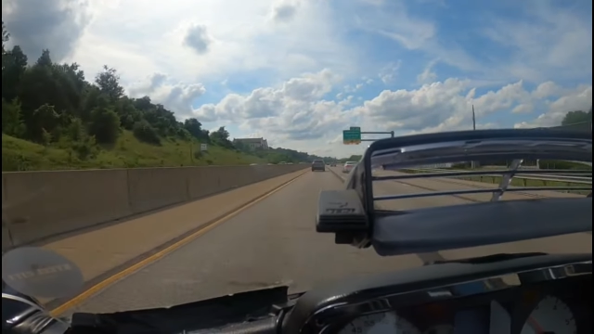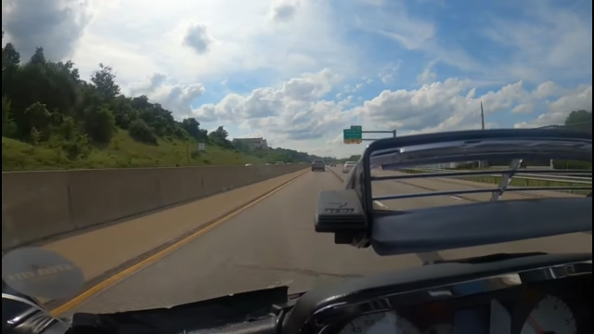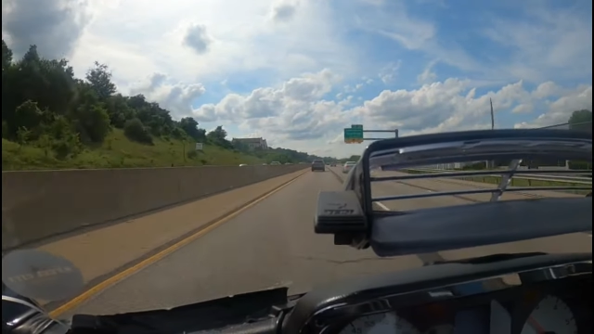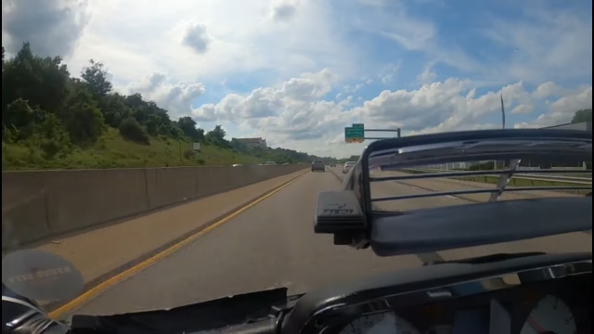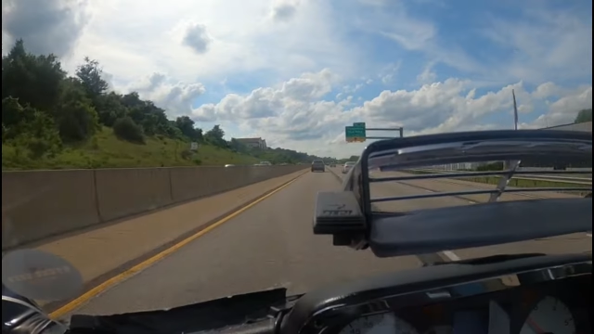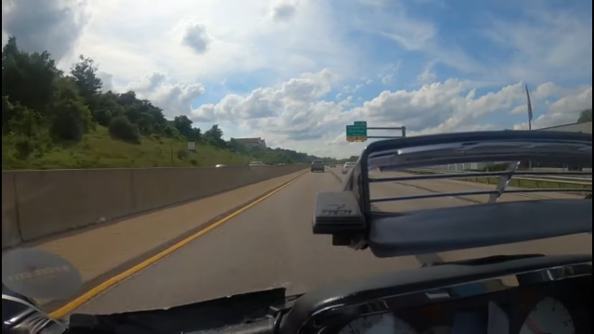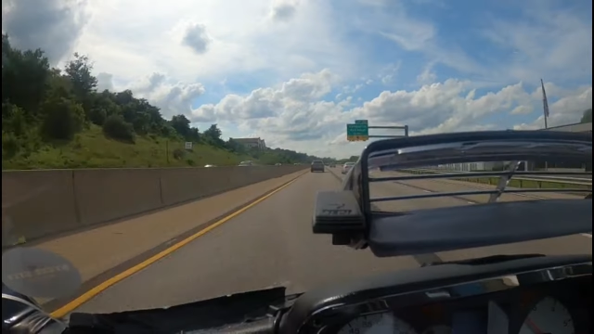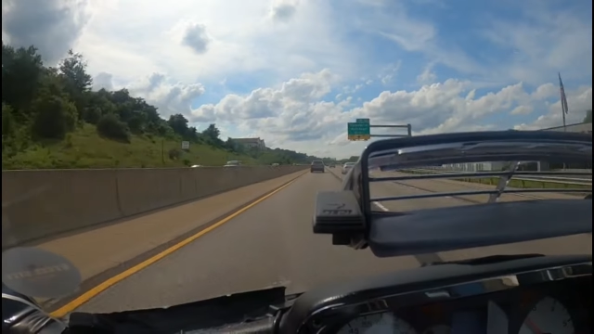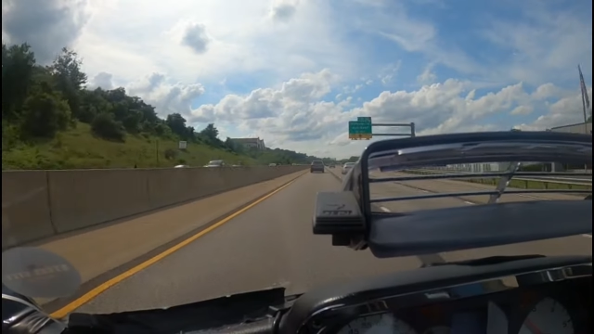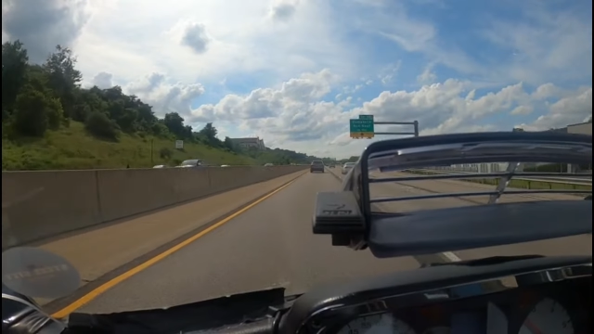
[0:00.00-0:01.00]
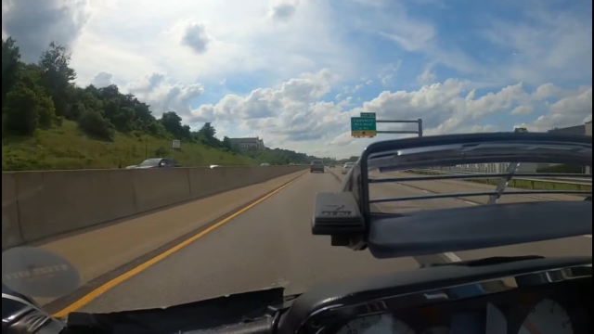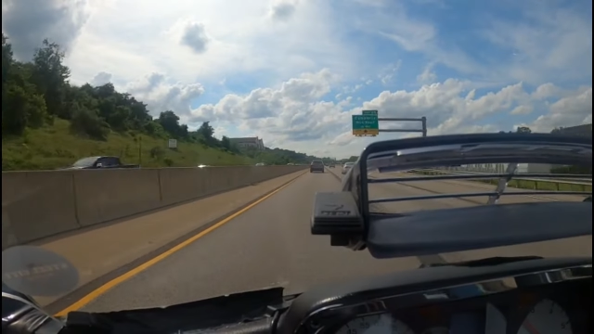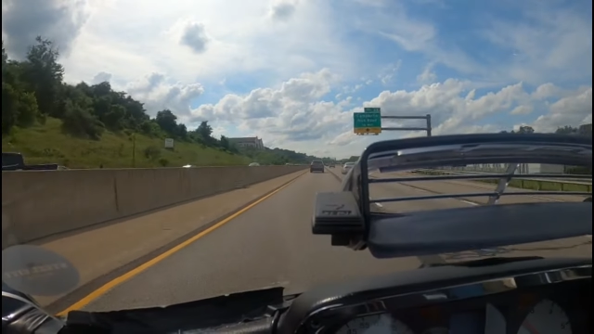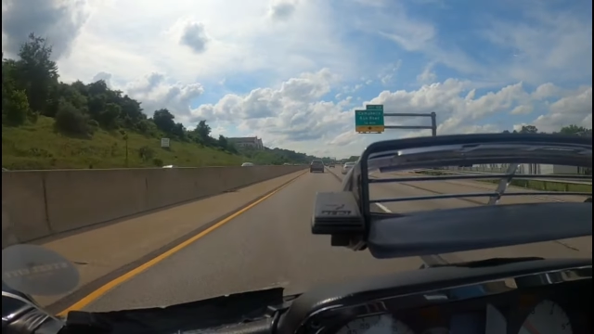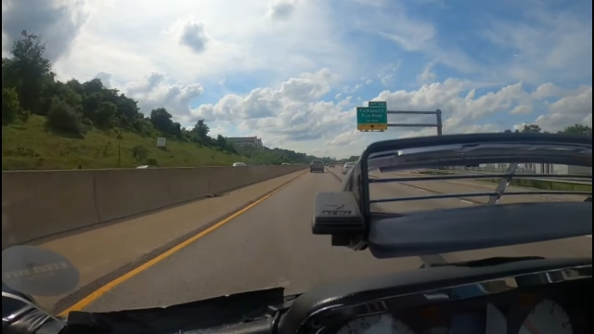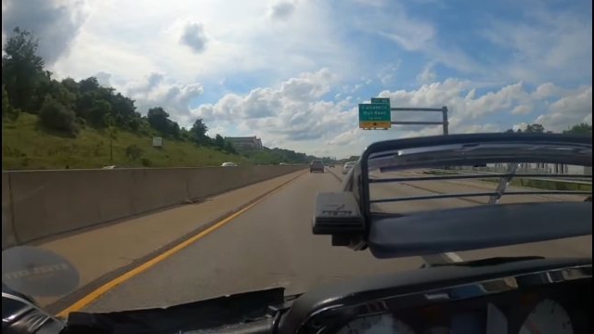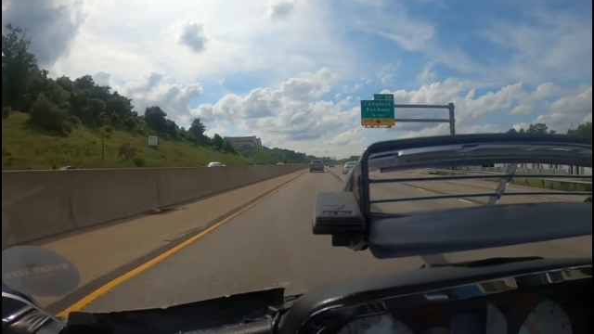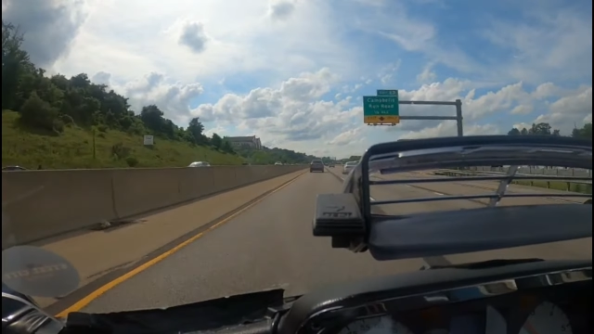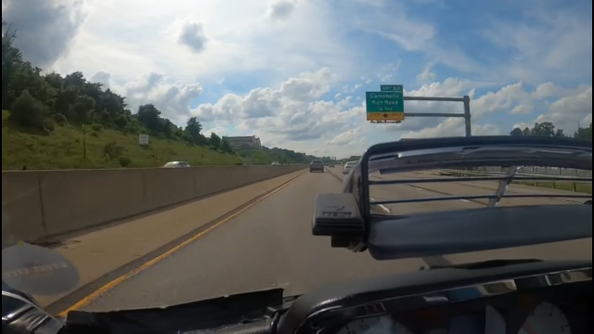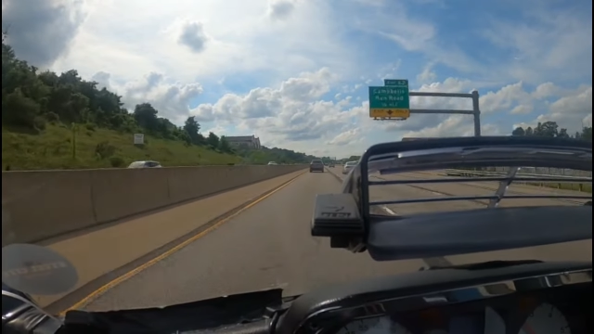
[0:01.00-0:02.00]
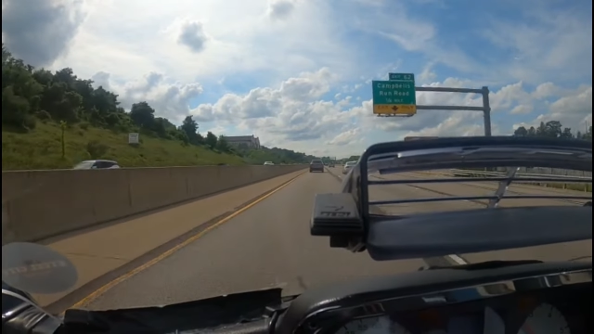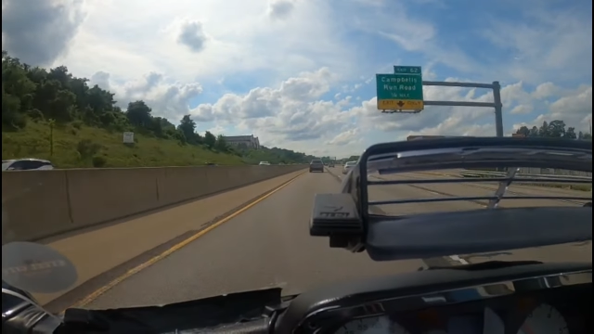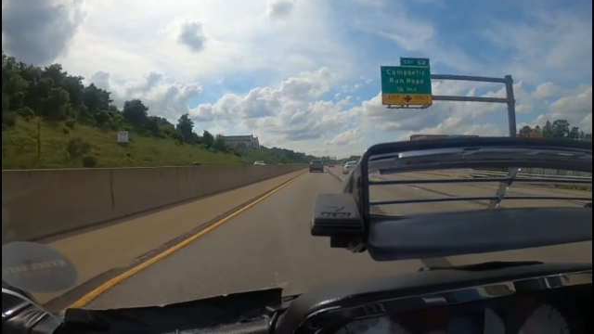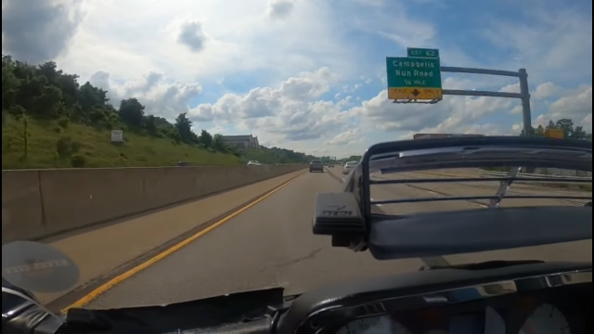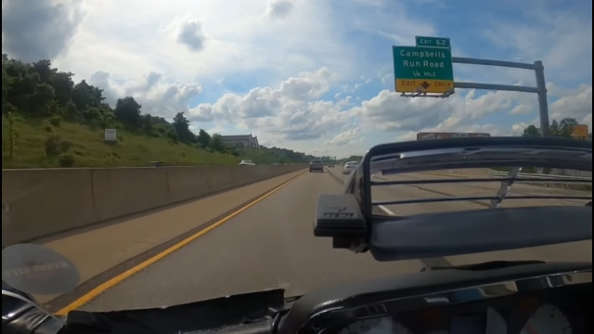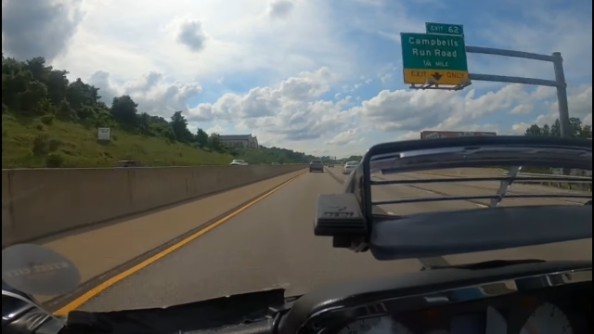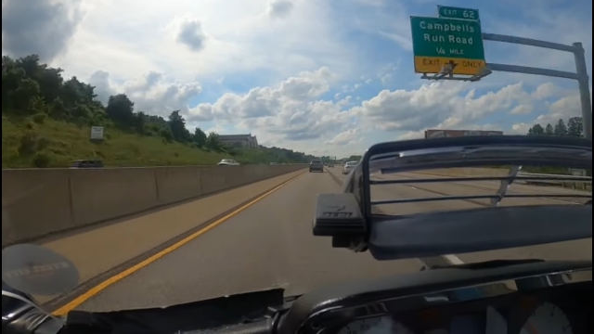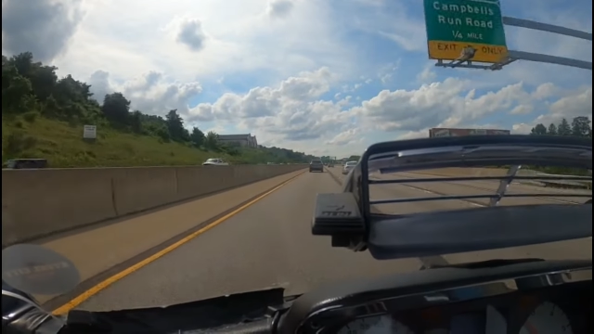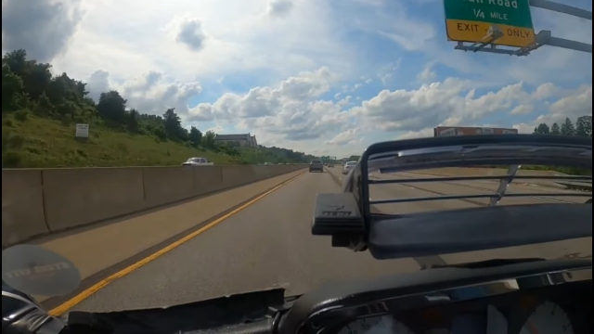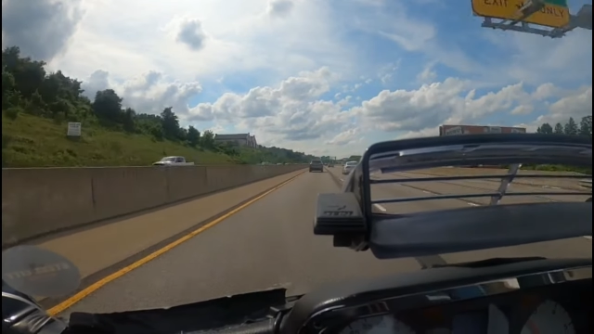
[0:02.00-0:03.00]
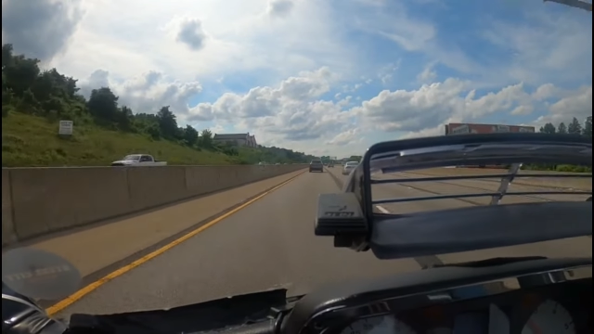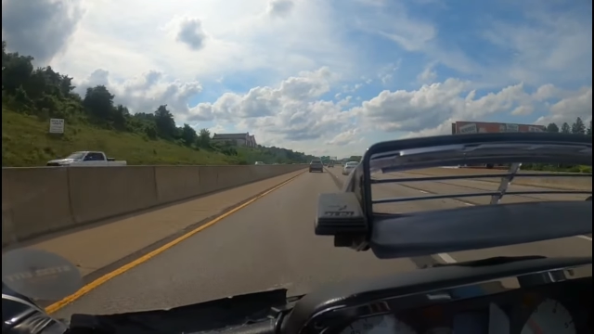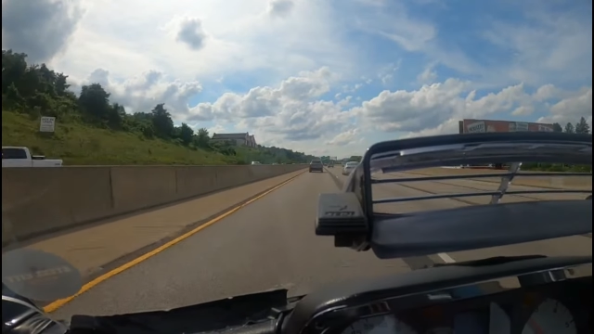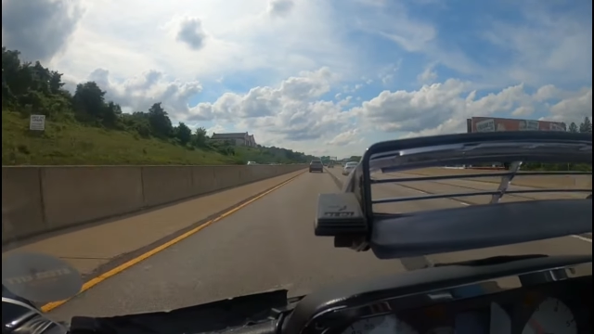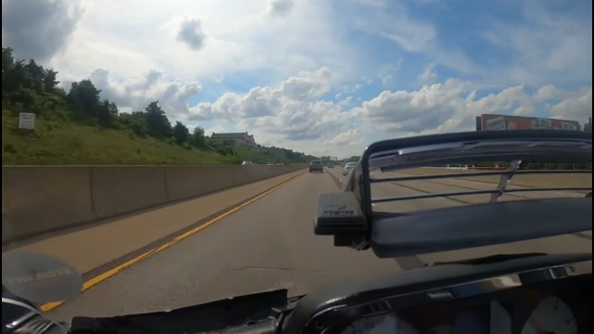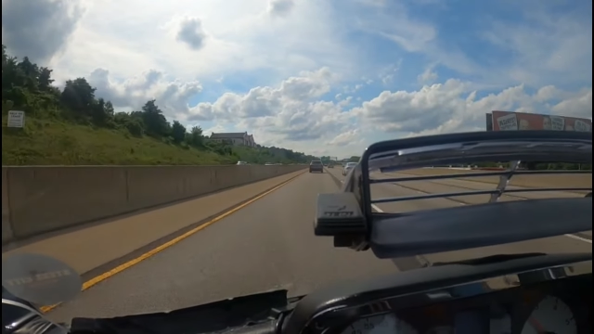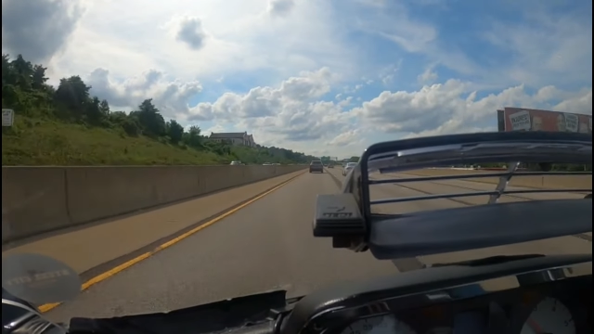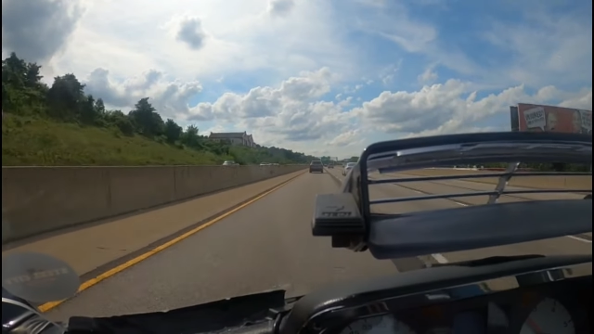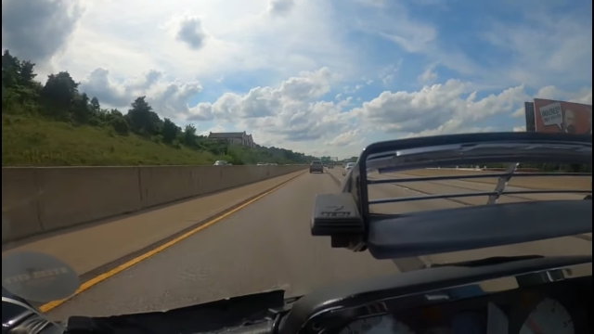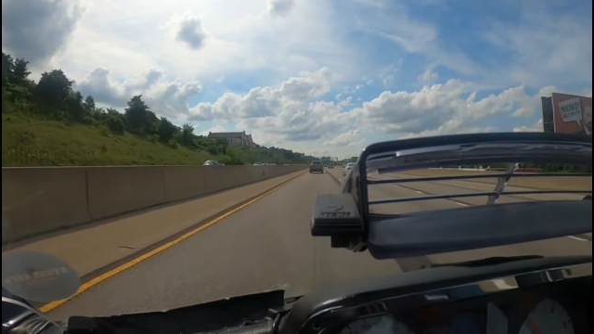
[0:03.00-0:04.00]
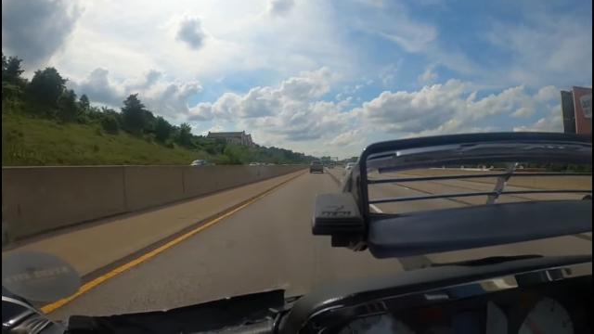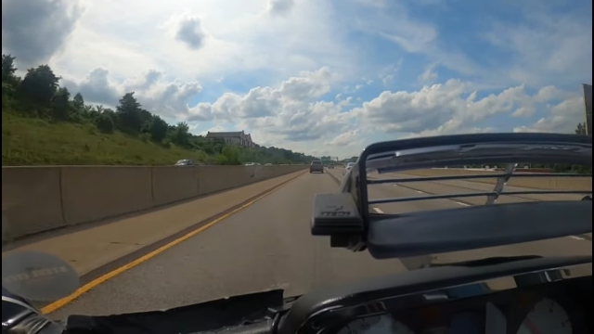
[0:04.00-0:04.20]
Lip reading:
(no speaker visible)